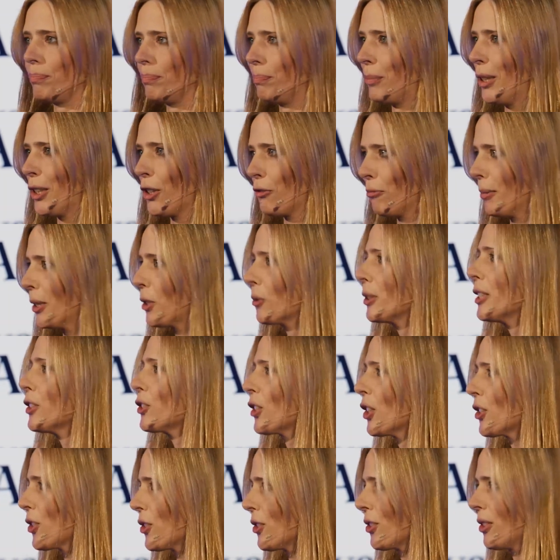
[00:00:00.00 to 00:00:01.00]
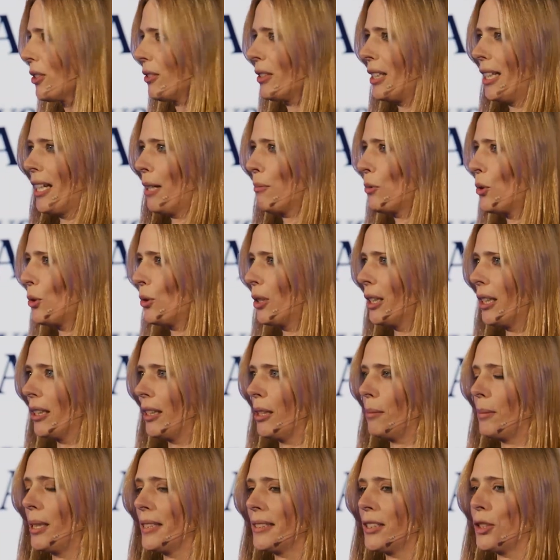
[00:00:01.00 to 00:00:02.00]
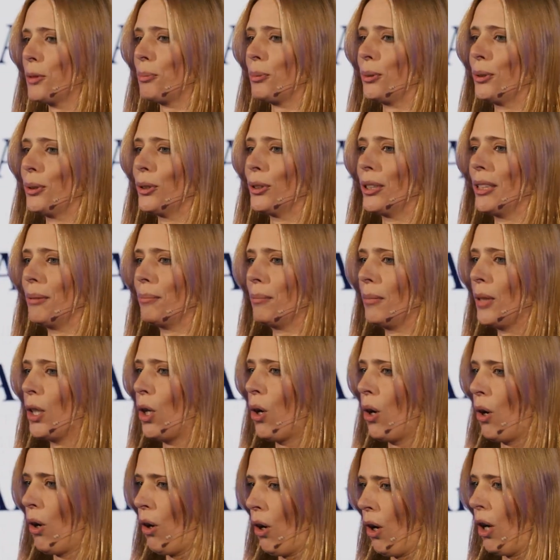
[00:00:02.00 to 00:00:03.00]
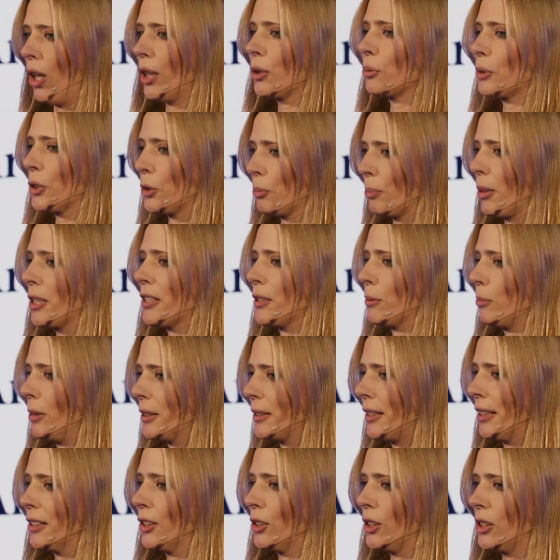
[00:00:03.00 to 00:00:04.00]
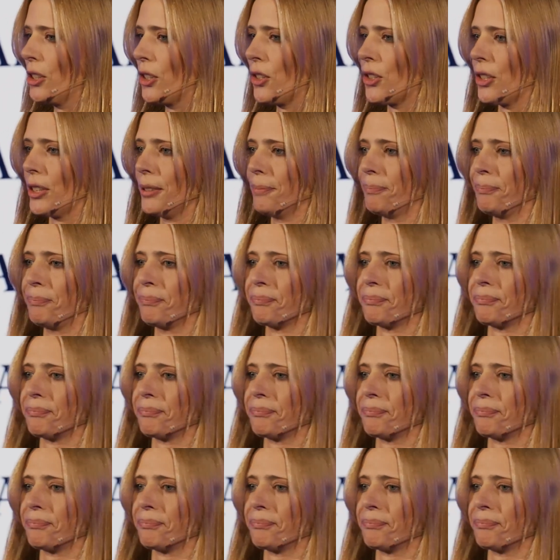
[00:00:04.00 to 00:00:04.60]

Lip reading: part of my research that I'm doing in a master's program on responsible technology.